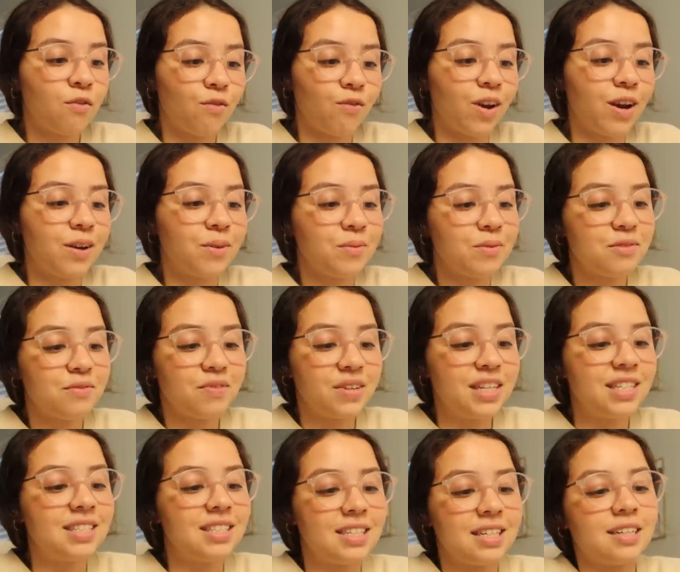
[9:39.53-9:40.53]
Written with
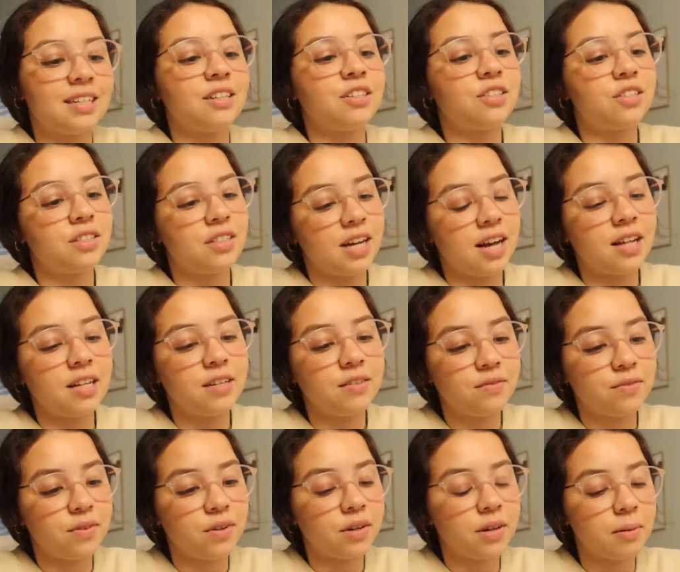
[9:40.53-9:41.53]
Reed's signature
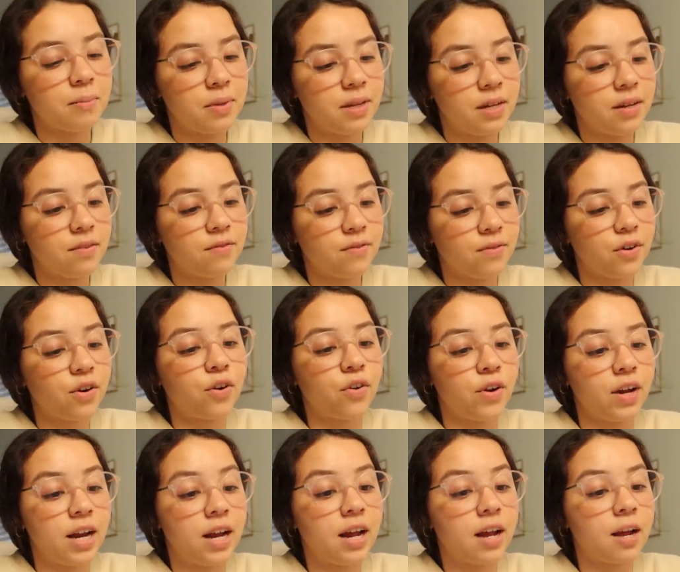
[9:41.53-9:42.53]
talent for, for
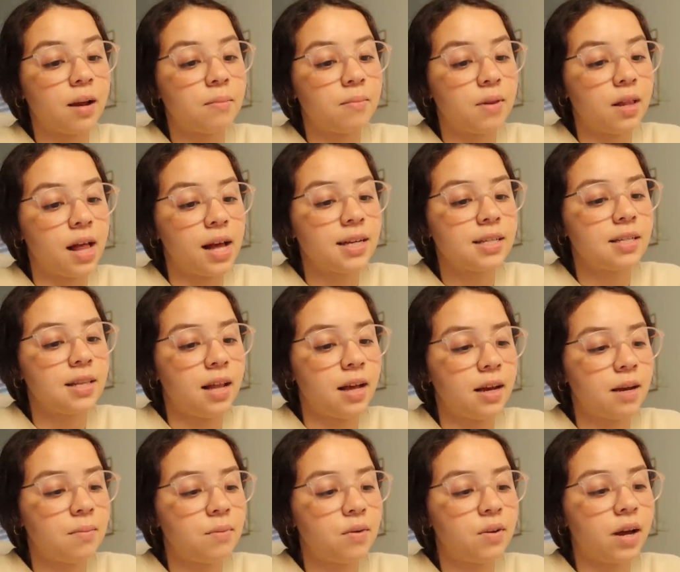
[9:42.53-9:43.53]
creating complex,
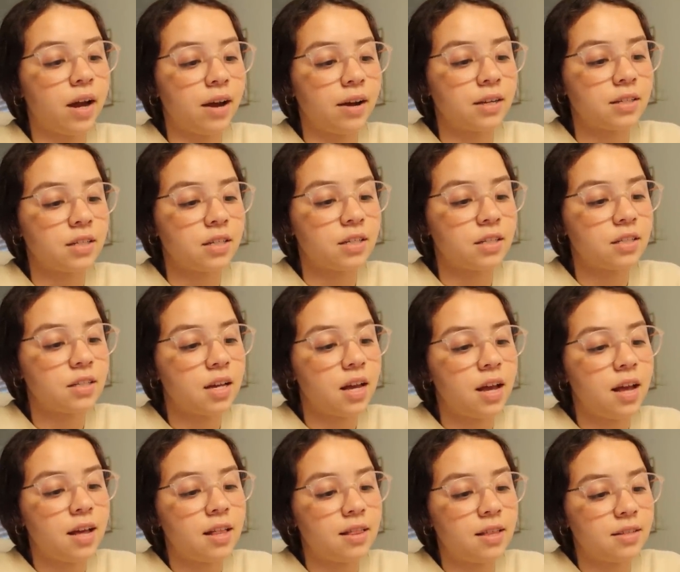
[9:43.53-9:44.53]
likable characters,
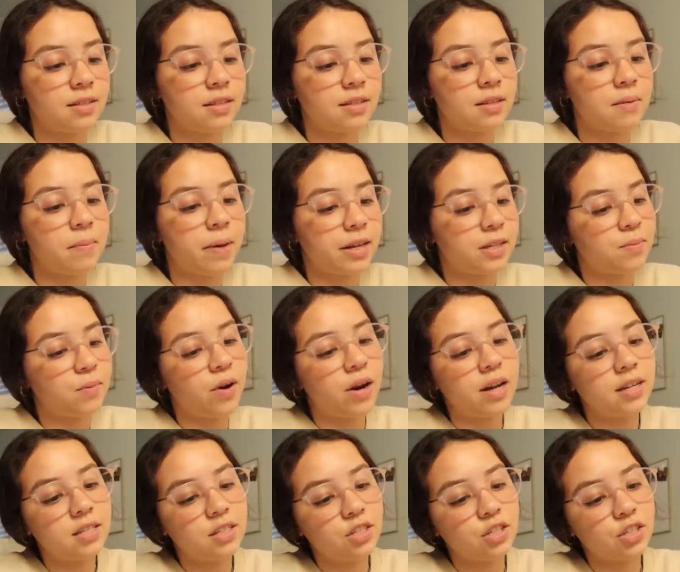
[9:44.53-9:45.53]
this is a
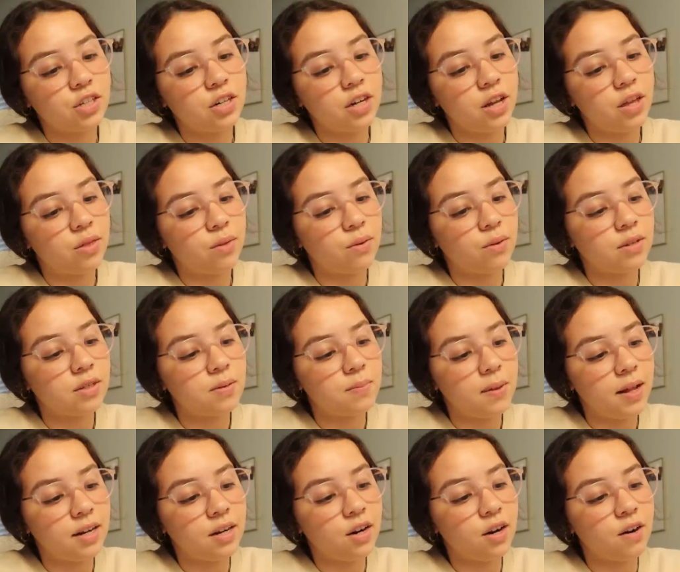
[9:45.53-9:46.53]
mesmerizing journey through the
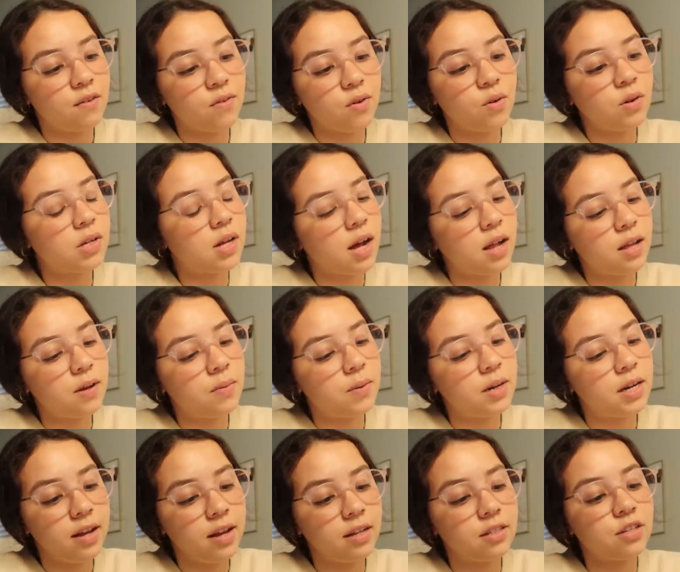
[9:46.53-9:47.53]
splendor of old
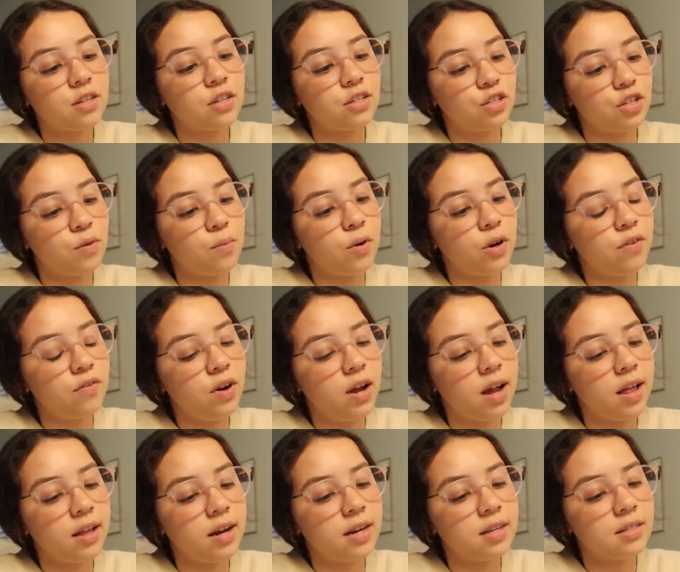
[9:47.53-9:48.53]
Hollywood into the sobering
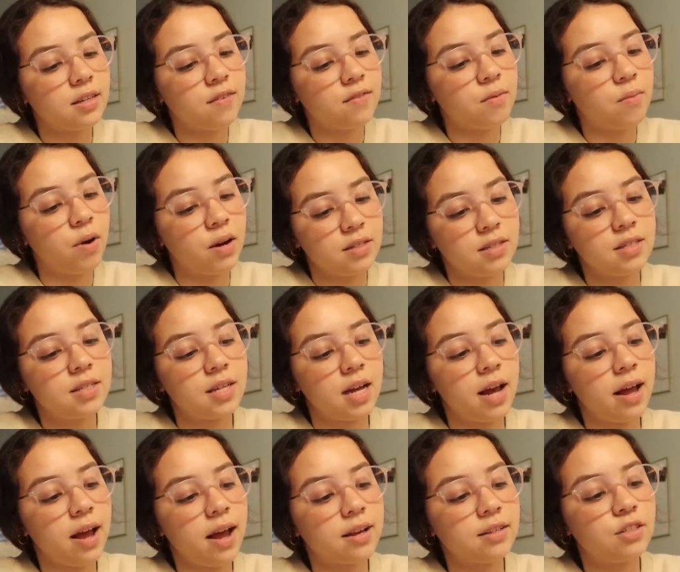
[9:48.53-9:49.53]
realities of the present
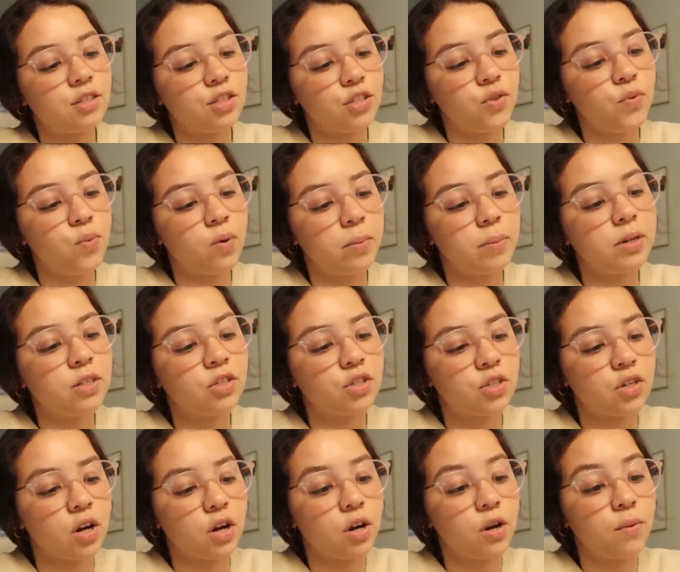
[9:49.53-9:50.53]
day as two women
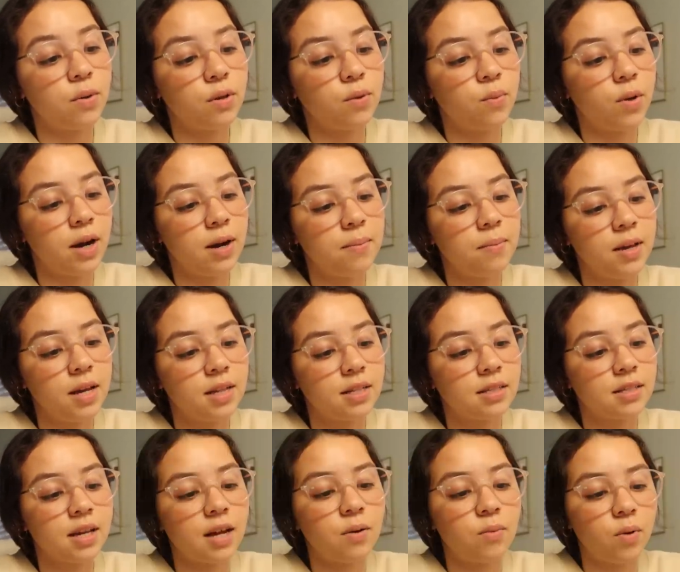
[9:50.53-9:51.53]
struggle with what it
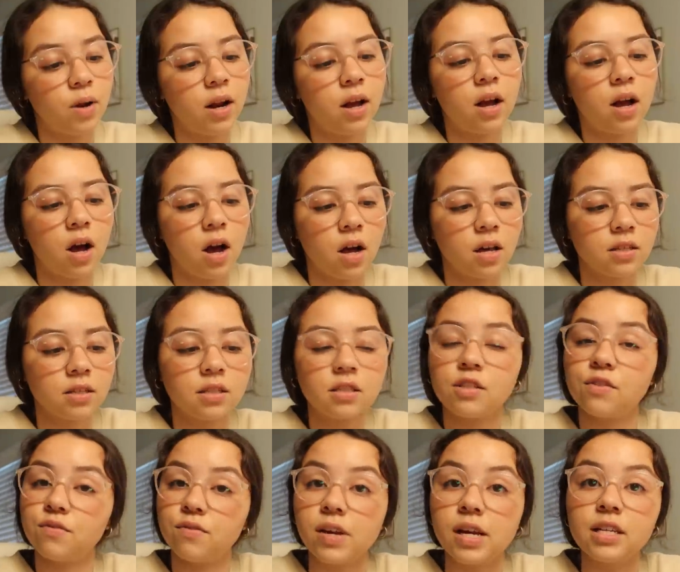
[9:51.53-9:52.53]
means and what it costs
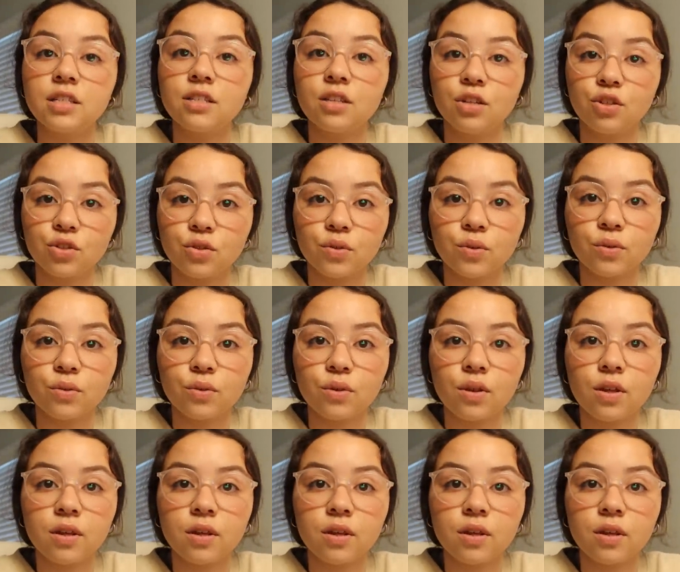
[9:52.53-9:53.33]
to face the truth.